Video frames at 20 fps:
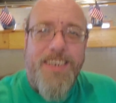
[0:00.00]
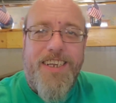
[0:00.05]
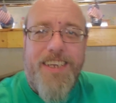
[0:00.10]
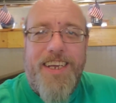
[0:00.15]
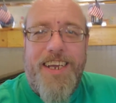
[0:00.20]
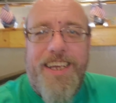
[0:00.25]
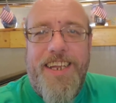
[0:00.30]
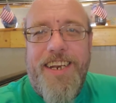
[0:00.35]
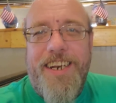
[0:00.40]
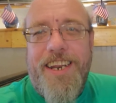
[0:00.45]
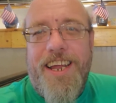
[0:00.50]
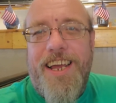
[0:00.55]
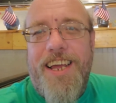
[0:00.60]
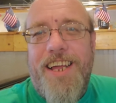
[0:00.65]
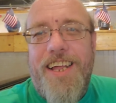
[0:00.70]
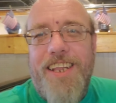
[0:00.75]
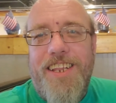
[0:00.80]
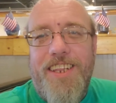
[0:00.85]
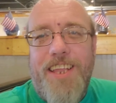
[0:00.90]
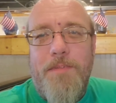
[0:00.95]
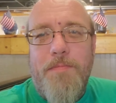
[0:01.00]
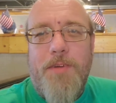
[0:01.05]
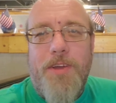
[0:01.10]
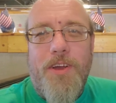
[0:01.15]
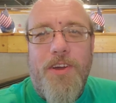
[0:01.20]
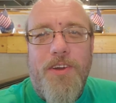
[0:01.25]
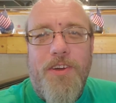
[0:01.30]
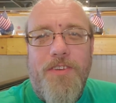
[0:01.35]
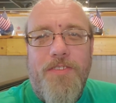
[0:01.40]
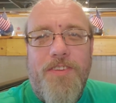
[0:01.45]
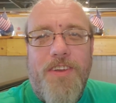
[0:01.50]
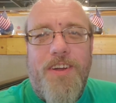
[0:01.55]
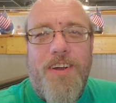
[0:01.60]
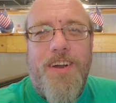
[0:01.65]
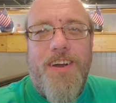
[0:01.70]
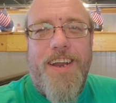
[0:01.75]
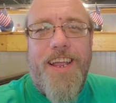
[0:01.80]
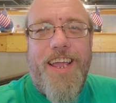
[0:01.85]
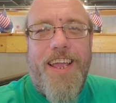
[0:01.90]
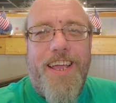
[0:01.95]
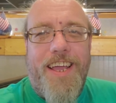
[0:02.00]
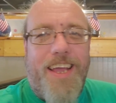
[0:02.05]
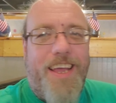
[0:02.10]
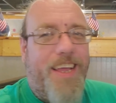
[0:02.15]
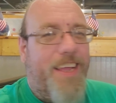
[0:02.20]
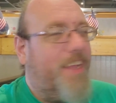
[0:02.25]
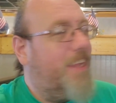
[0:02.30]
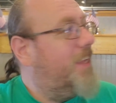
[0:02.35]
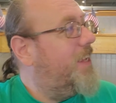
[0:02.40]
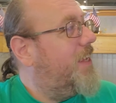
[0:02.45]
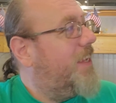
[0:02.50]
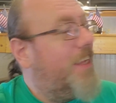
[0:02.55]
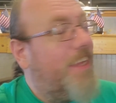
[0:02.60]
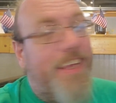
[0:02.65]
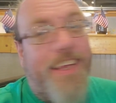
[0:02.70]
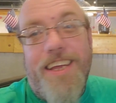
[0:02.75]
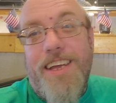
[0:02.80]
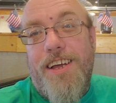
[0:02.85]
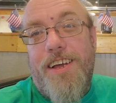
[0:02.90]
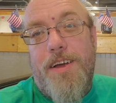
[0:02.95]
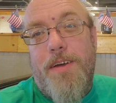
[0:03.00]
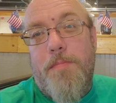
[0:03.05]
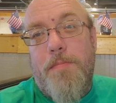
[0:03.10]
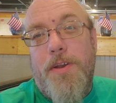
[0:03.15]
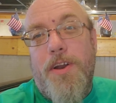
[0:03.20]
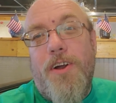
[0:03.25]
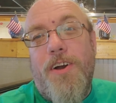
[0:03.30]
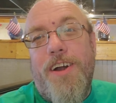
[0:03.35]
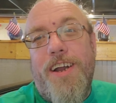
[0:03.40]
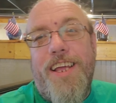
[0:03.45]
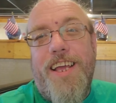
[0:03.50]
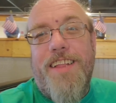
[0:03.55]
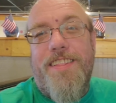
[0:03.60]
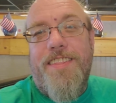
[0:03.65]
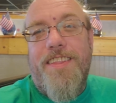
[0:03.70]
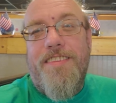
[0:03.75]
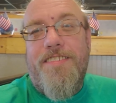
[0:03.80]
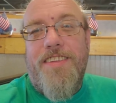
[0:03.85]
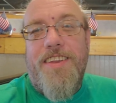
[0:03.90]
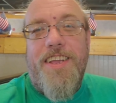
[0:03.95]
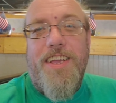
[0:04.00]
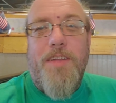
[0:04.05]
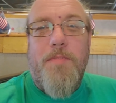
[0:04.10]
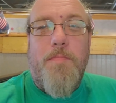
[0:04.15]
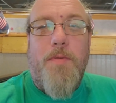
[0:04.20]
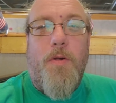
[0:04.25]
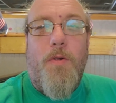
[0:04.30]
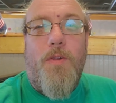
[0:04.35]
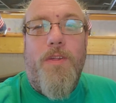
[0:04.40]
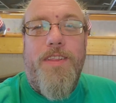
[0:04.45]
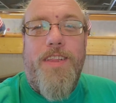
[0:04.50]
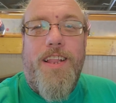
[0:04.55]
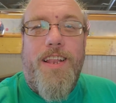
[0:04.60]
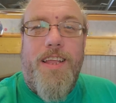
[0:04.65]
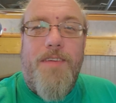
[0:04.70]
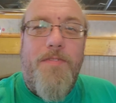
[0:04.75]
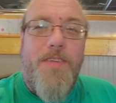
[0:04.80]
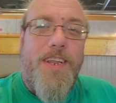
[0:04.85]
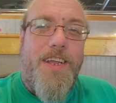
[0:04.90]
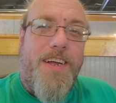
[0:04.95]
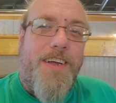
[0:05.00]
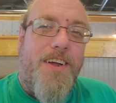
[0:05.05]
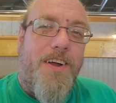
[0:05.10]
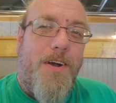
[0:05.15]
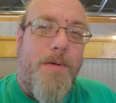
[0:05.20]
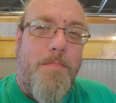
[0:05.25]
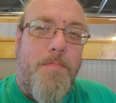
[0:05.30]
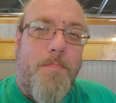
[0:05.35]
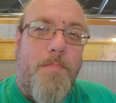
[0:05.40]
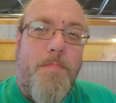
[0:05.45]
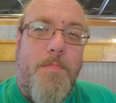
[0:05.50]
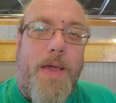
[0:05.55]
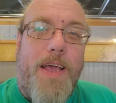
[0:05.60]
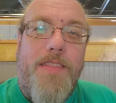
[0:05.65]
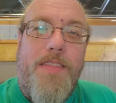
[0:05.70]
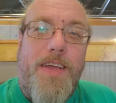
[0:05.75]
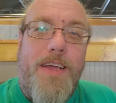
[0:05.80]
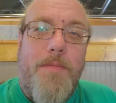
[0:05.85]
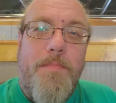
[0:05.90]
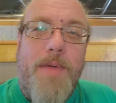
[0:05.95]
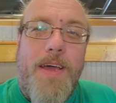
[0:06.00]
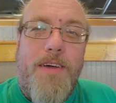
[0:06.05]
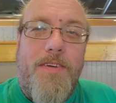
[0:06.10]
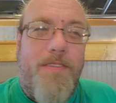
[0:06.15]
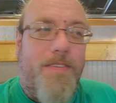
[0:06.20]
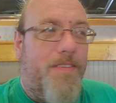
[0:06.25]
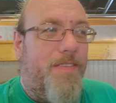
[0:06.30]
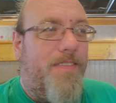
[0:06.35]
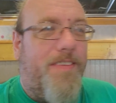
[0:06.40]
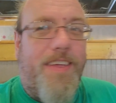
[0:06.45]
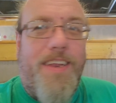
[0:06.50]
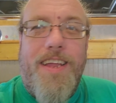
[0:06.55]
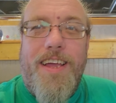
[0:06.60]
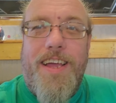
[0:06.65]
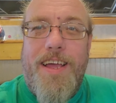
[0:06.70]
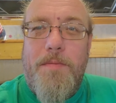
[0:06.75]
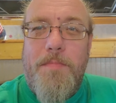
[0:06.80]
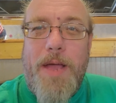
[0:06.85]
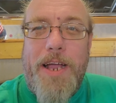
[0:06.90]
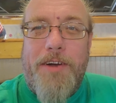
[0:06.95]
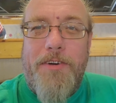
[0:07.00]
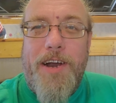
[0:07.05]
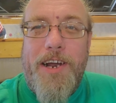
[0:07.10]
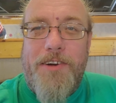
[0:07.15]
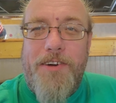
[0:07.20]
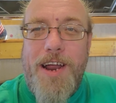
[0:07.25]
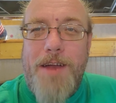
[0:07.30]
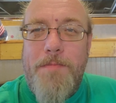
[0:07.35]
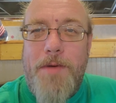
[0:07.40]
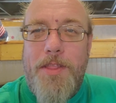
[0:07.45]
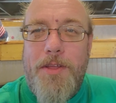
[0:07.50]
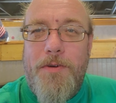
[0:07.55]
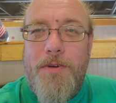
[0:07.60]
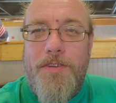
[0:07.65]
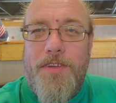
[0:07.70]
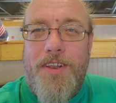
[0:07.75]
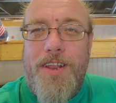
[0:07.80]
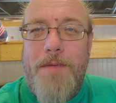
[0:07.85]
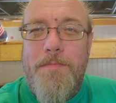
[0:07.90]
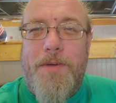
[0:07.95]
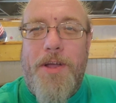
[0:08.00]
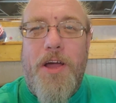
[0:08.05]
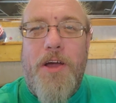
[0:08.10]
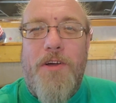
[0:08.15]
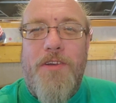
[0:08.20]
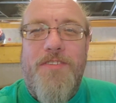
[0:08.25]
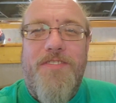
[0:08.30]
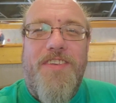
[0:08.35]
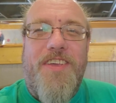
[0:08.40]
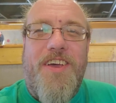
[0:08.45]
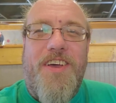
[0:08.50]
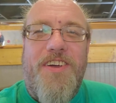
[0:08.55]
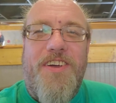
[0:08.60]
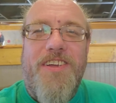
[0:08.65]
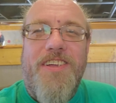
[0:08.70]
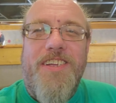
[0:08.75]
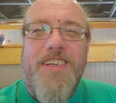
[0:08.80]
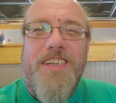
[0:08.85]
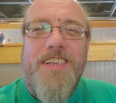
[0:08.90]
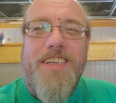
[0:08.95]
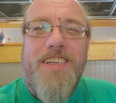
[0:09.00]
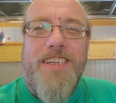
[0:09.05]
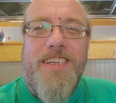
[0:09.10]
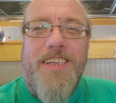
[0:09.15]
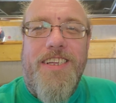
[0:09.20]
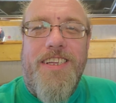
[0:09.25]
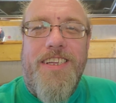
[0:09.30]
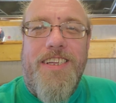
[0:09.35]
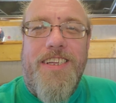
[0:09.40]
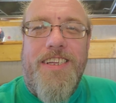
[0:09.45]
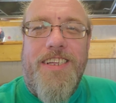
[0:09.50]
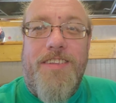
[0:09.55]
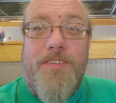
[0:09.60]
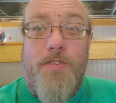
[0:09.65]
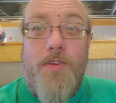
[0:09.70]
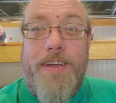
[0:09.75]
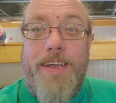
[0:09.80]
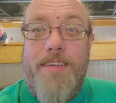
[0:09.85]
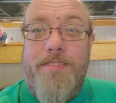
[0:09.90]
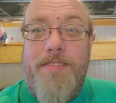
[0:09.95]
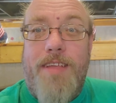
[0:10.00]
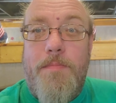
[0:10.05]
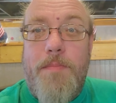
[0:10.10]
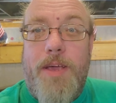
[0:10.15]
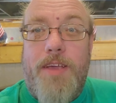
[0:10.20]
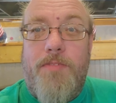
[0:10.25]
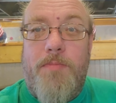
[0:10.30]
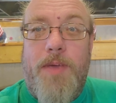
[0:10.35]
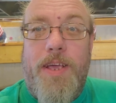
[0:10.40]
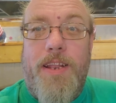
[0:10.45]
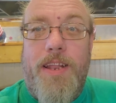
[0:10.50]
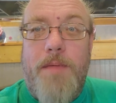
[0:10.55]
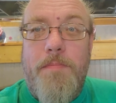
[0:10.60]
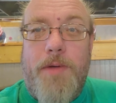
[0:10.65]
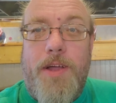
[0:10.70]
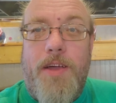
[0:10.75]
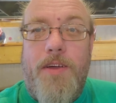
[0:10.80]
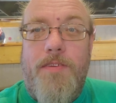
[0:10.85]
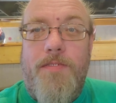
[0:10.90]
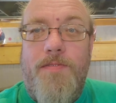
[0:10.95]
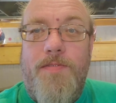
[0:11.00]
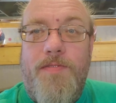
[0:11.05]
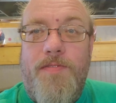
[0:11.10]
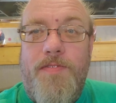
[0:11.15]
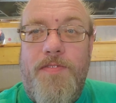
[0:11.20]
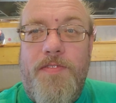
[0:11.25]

And Lemkos are a minority ethnicity in Poland that live in the Carpathian Mountains, and my great-grandmother was a Lemko, so I guess that makes me a Lemko.